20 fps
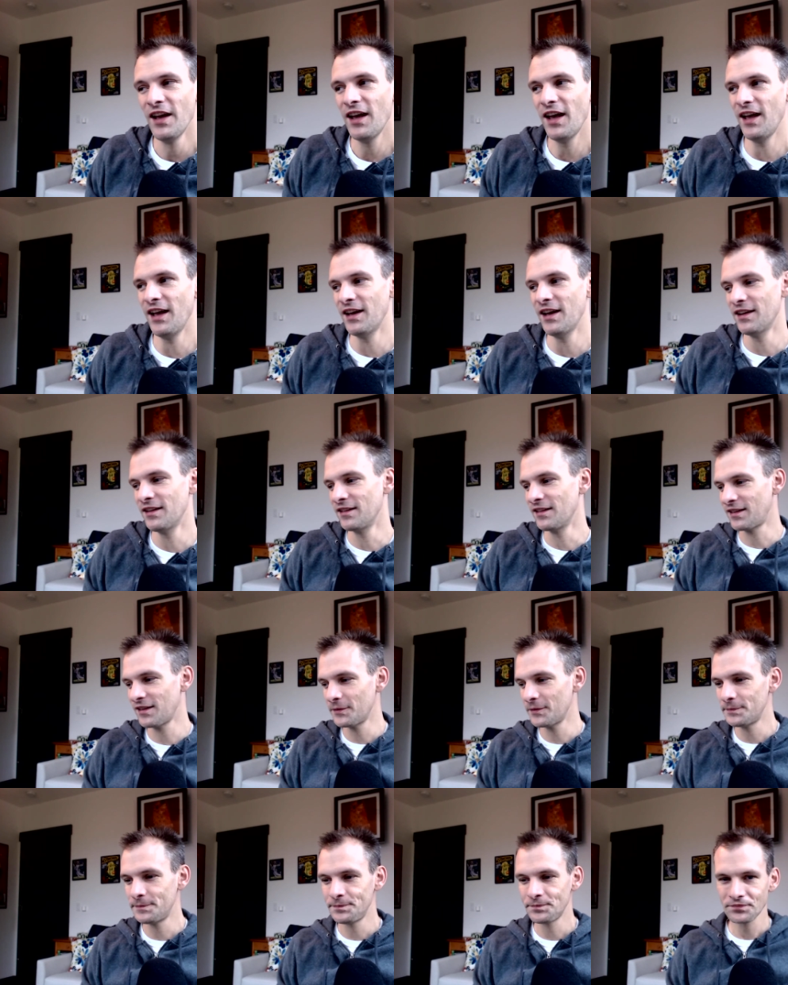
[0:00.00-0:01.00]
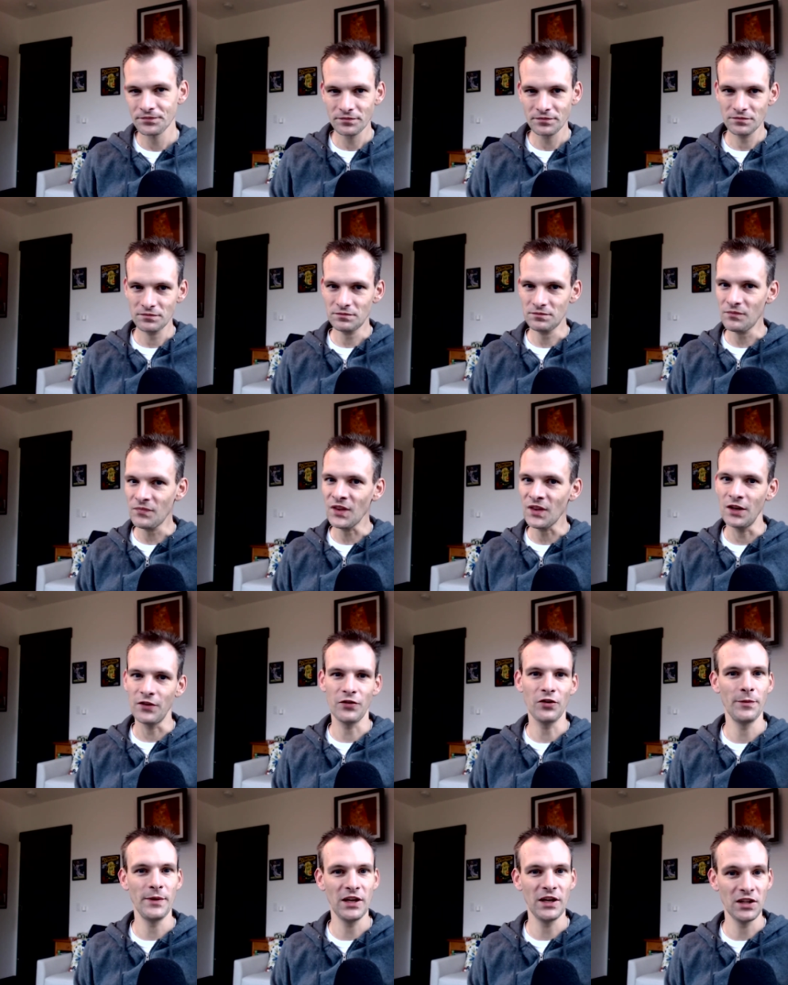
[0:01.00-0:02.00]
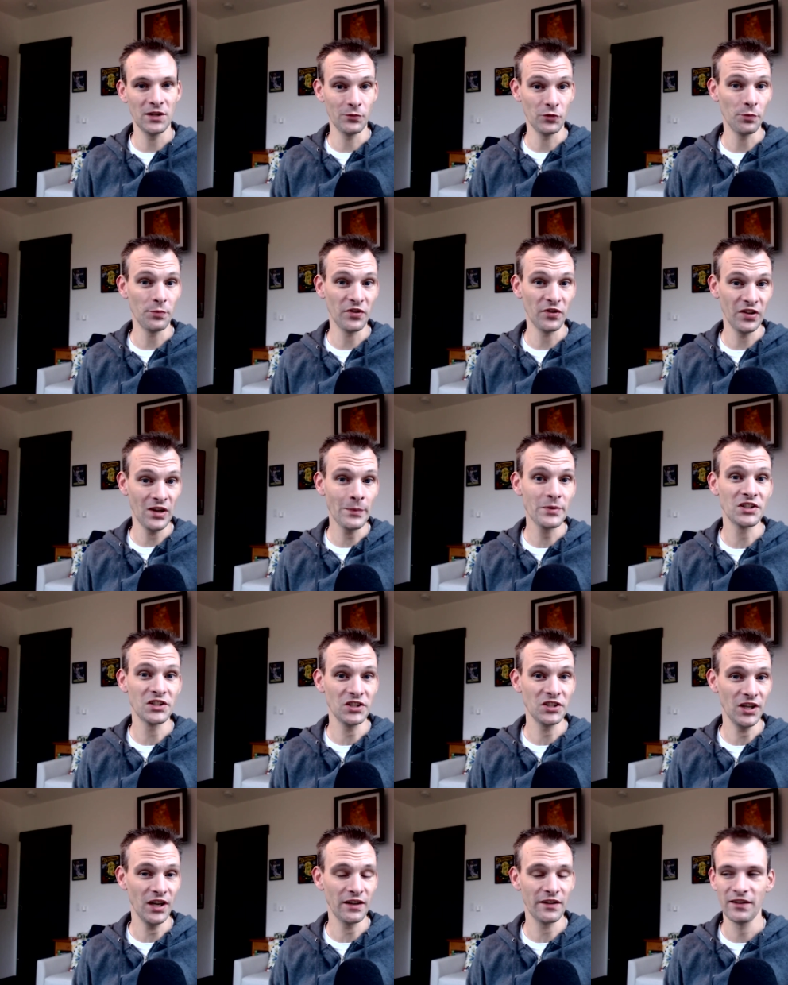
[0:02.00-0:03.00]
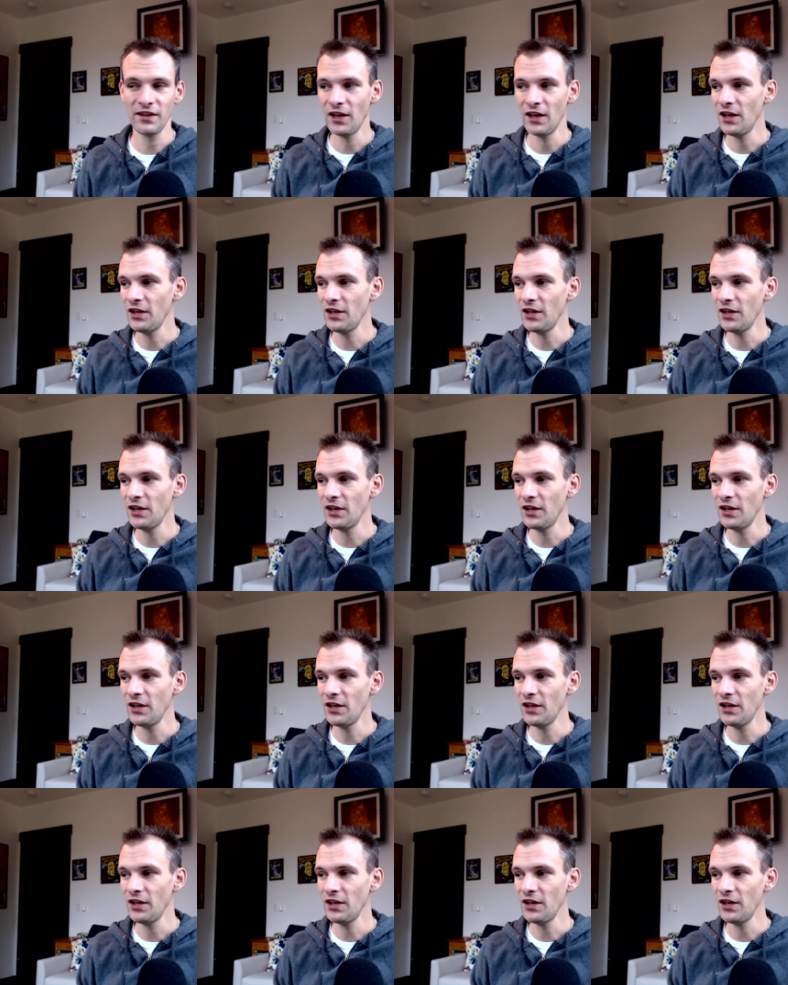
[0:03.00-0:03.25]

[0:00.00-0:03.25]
And started making them roll perception checks.